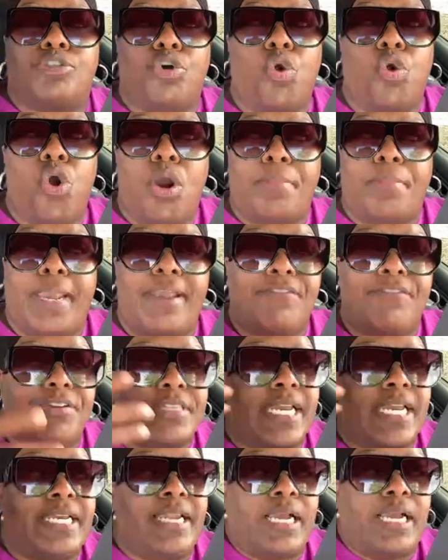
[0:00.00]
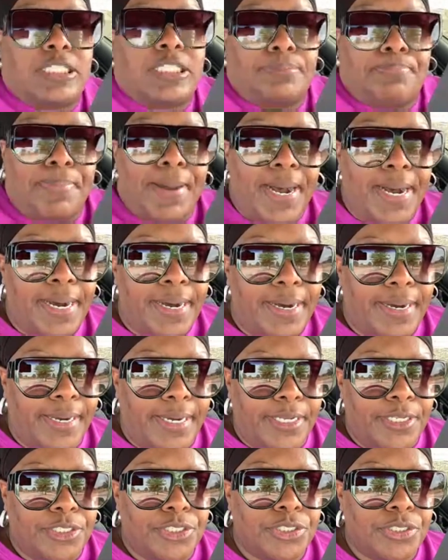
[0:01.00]
and just absorb everything like
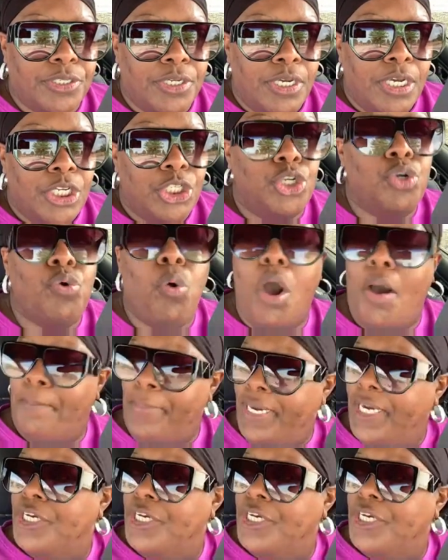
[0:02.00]
a sponge.